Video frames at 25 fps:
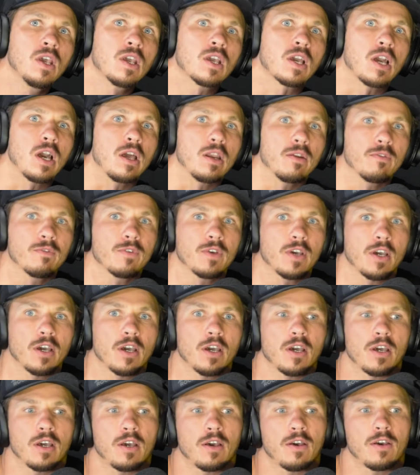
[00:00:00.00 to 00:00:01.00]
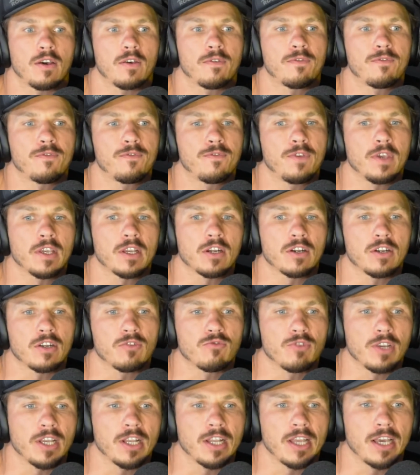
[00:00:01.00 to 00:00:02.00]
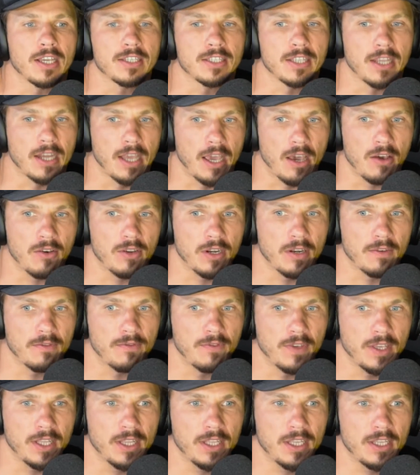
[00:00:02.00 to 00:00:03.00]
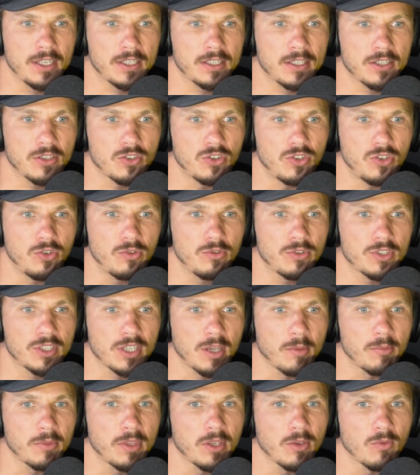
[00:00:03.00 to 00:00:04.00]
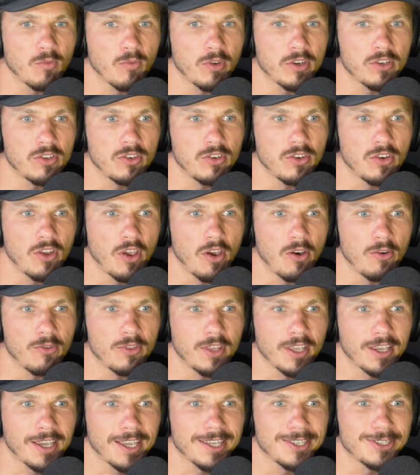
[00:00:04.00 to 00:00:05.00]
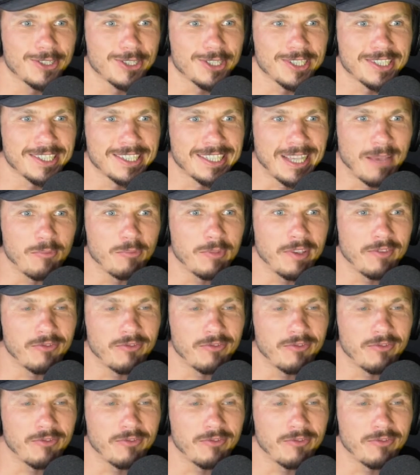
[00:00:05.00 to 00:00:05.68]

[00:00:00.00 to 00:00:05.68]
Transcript: kind of uh, uh figure and realize that out and feel it, do something what you know that can just something